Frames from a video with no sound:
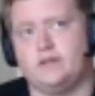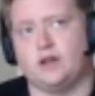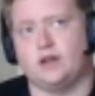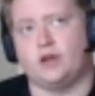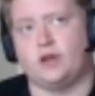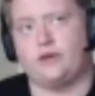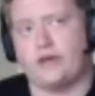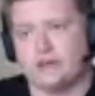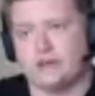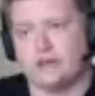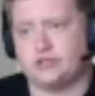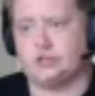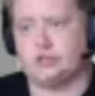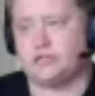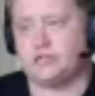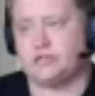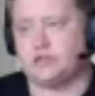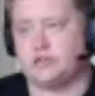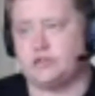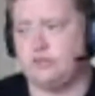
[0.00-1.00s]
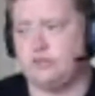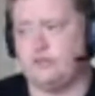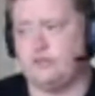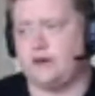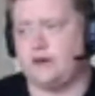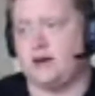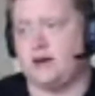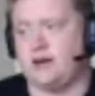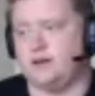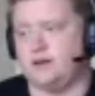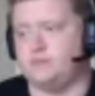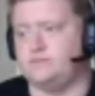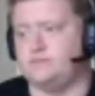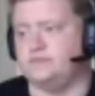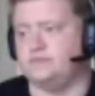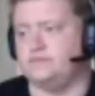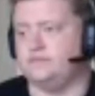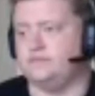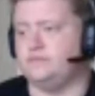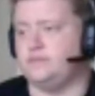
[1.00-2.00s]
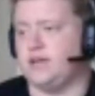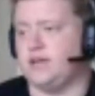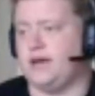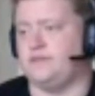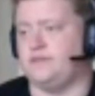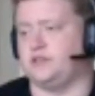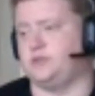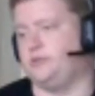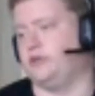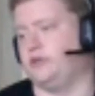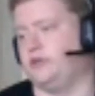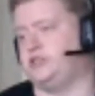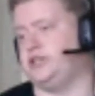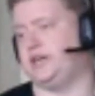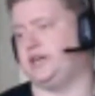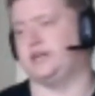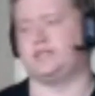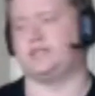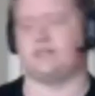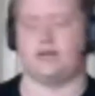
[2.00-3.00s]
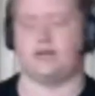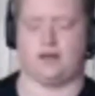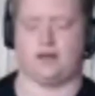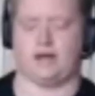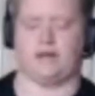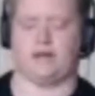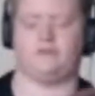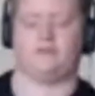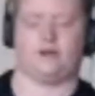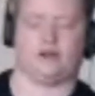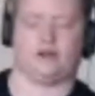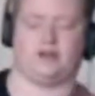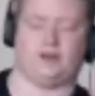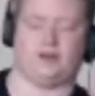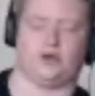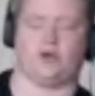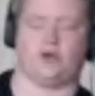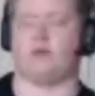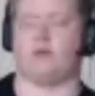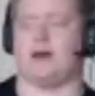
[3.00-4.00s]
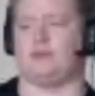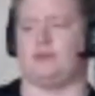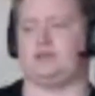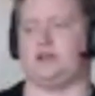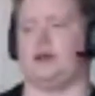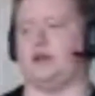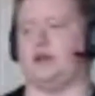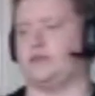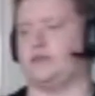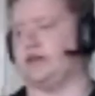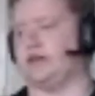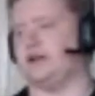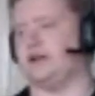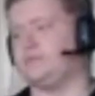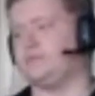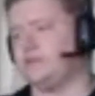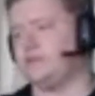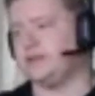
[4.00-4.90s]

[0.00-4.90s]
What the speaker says: The location itself, at this point, she gets out like fucking Google Maps kind of thing.